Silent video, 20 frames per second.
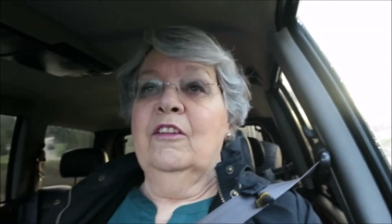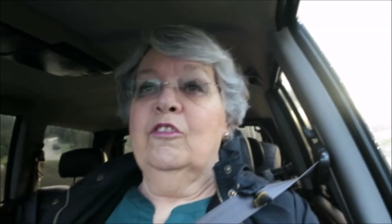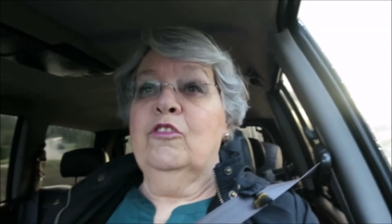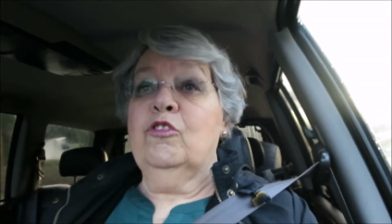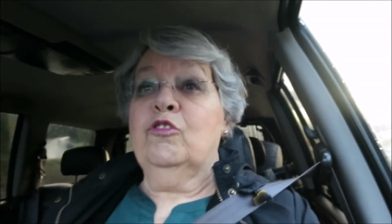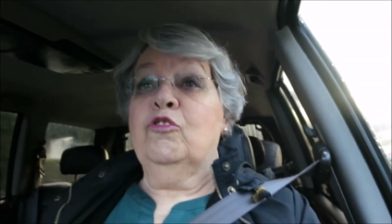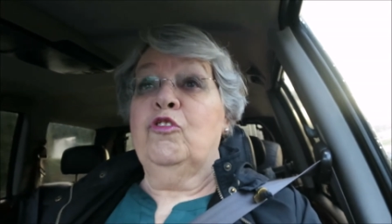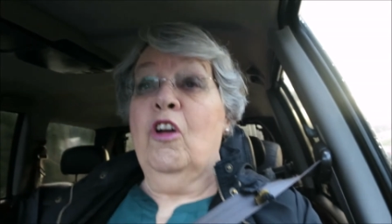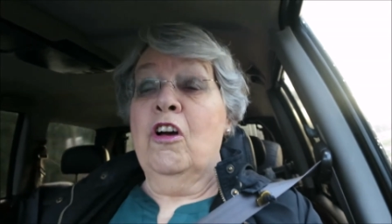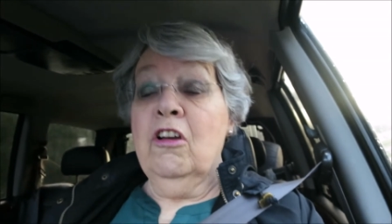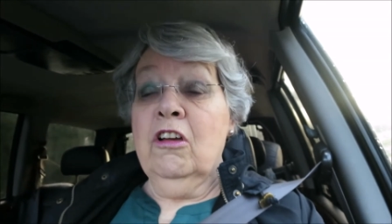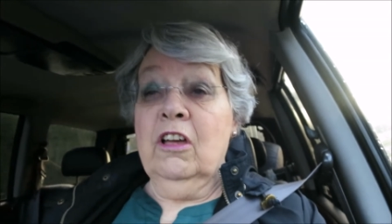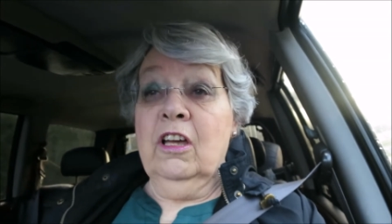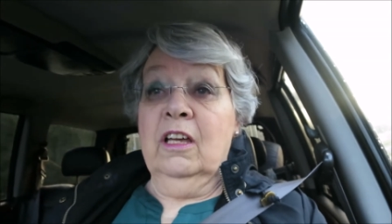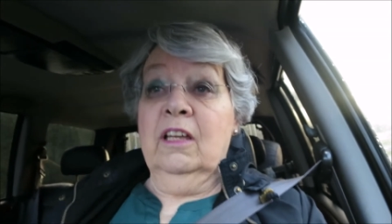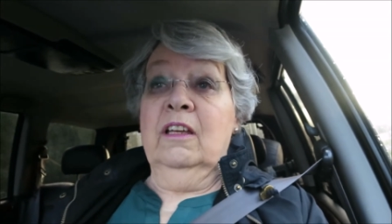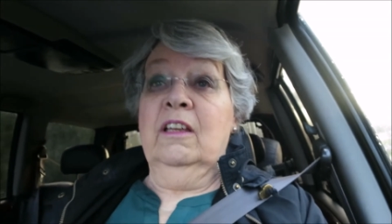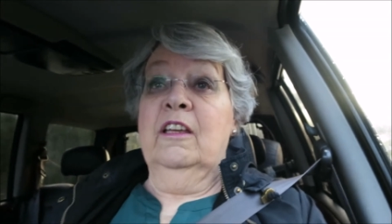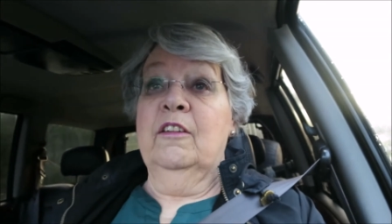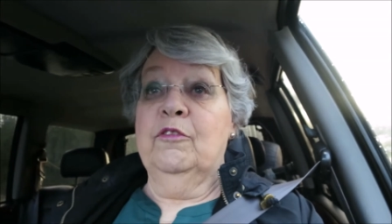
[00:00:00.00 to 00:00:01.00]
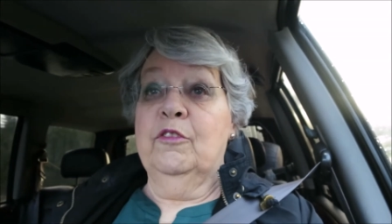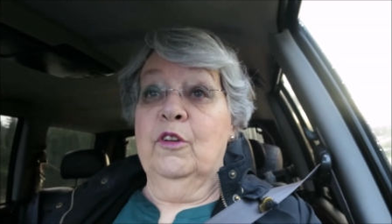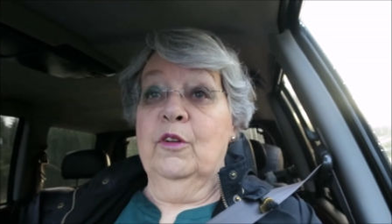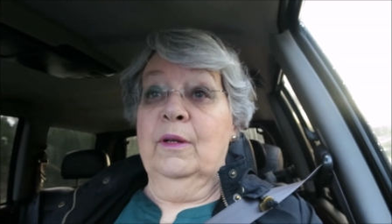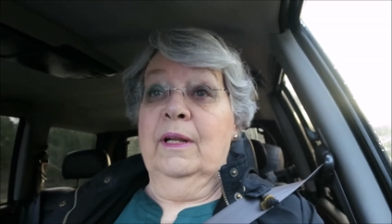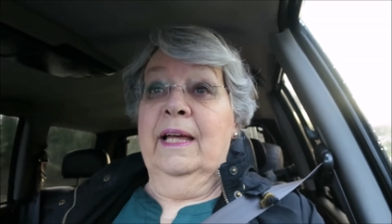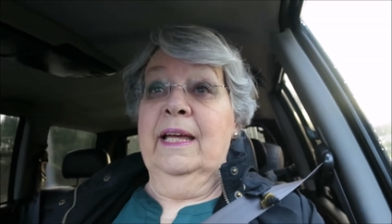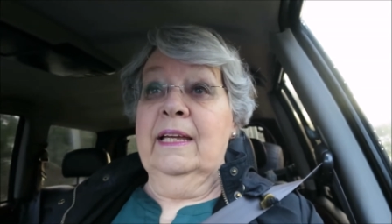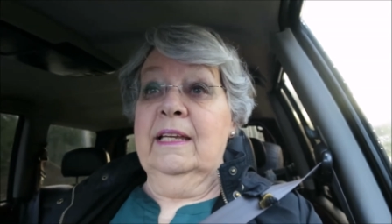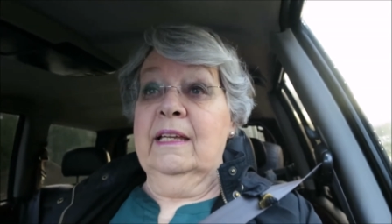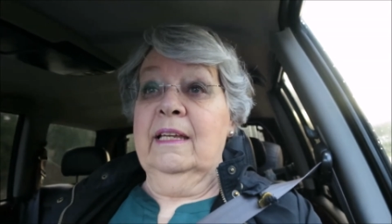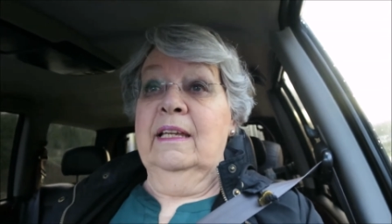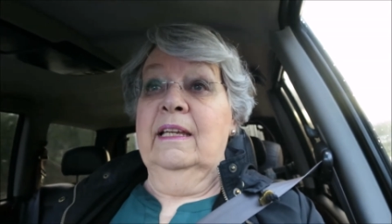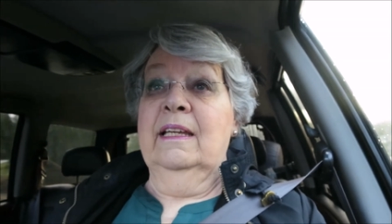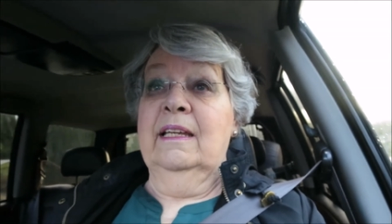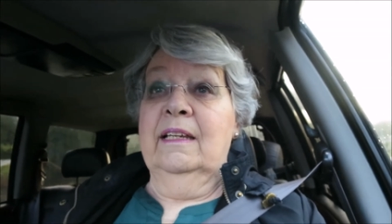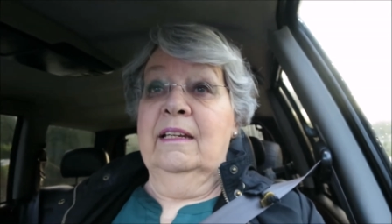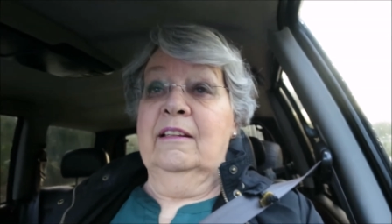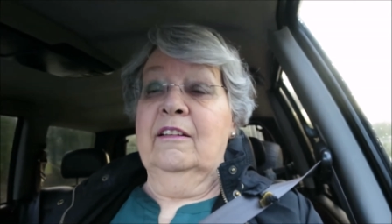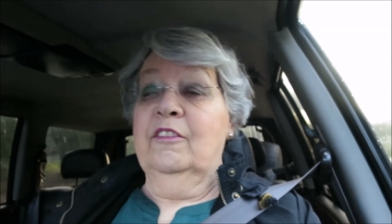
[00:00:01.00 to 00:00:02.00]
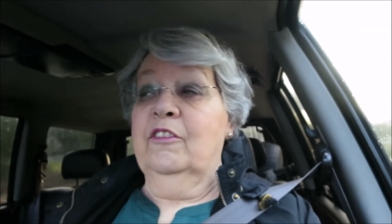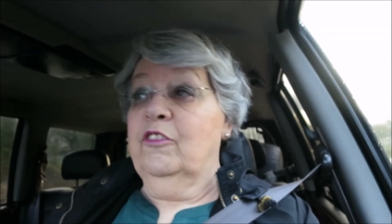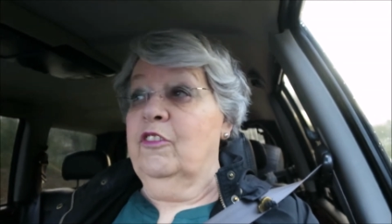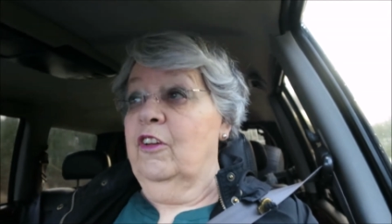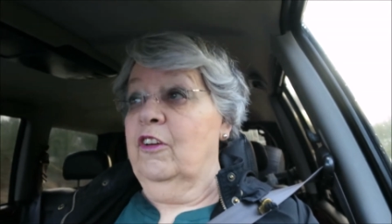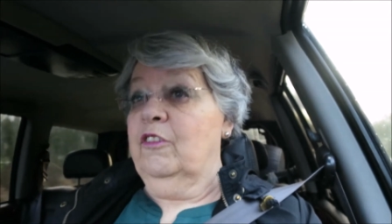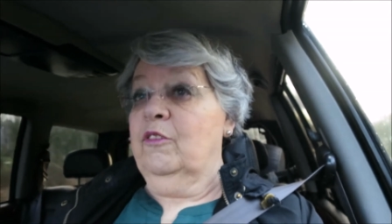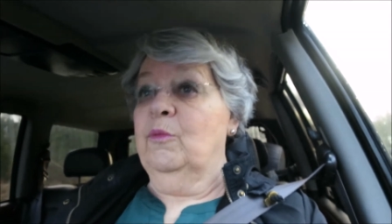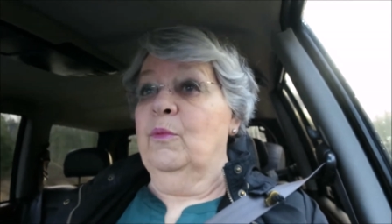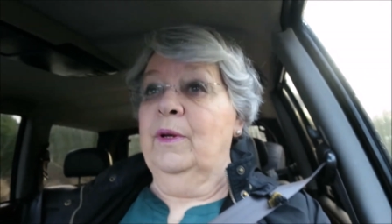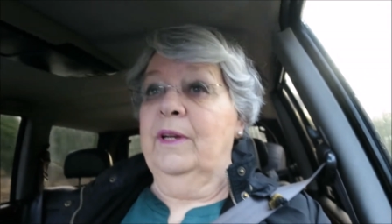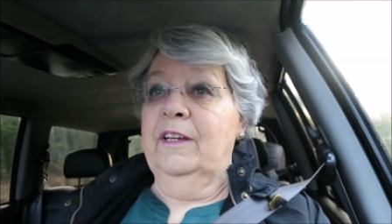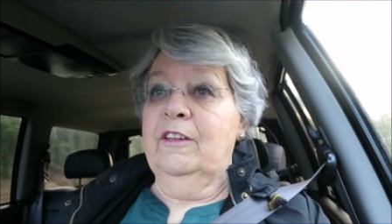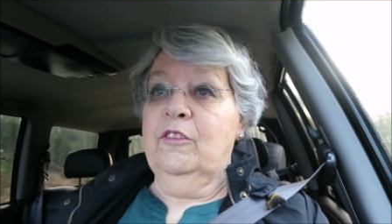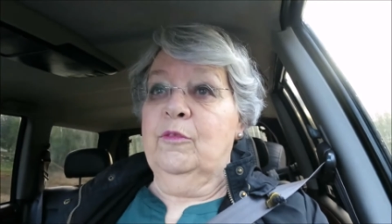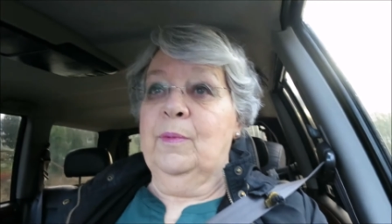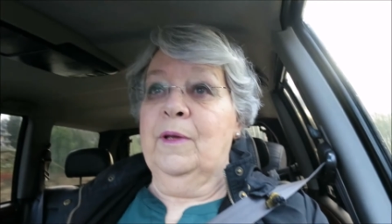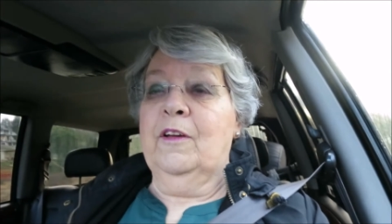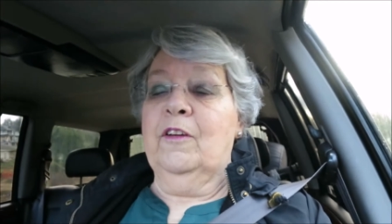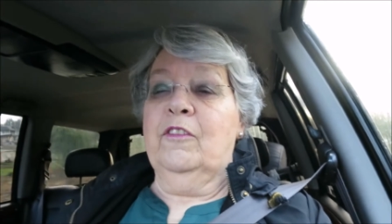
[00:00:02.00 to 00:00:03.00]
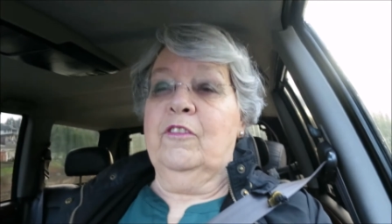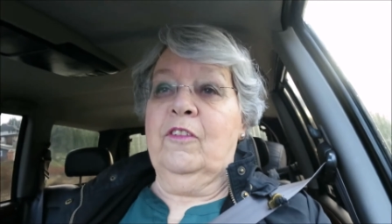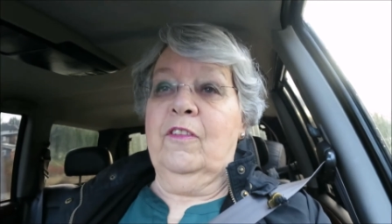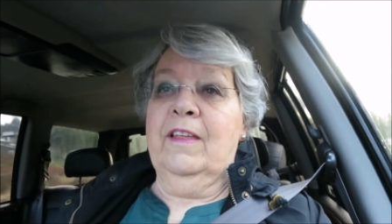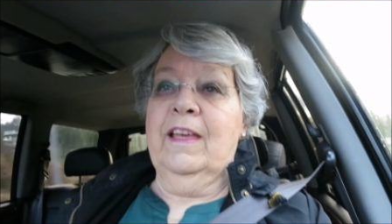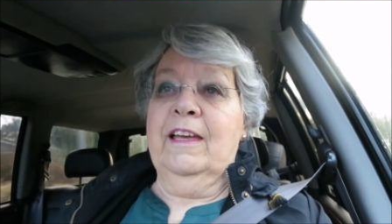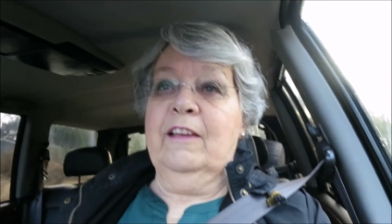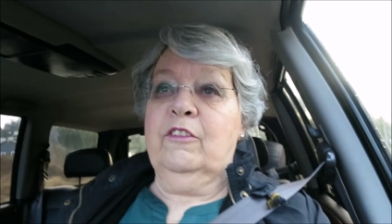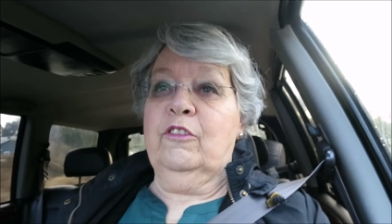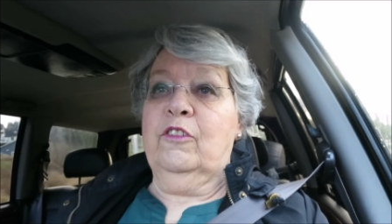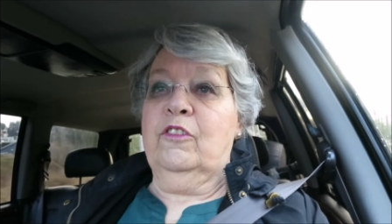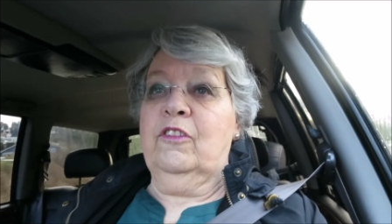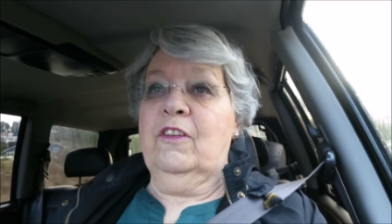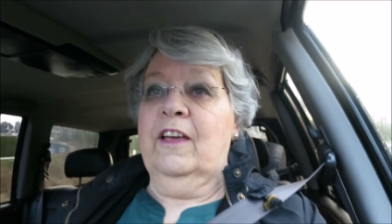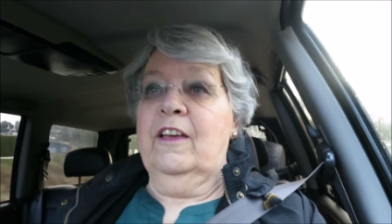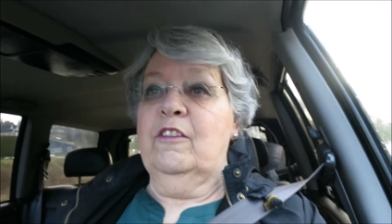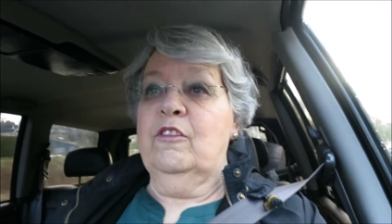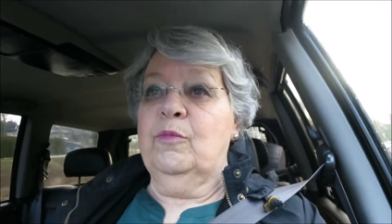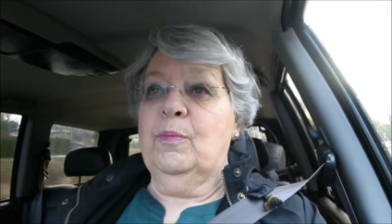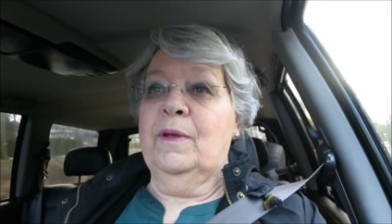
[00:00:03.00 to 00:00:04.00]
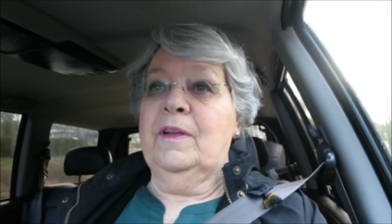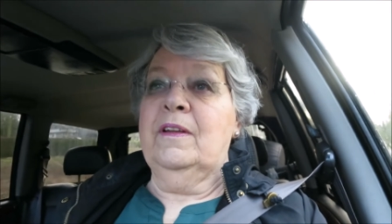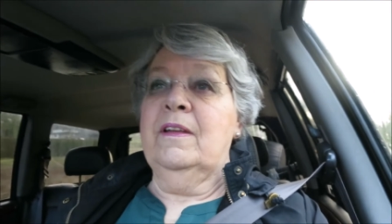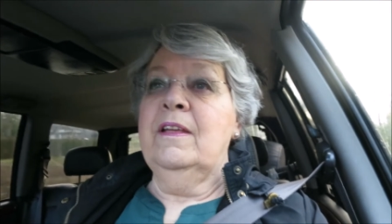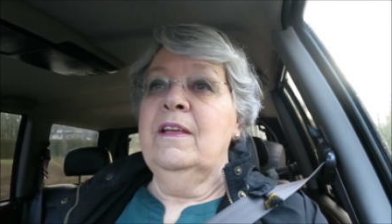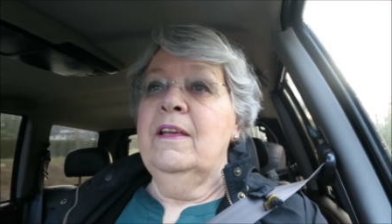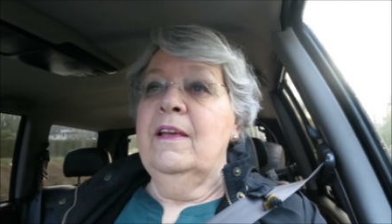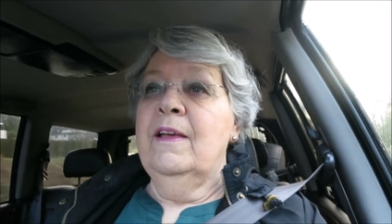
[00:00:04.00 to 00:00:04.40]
stronger, if you like, in certain ways because of the exercise, but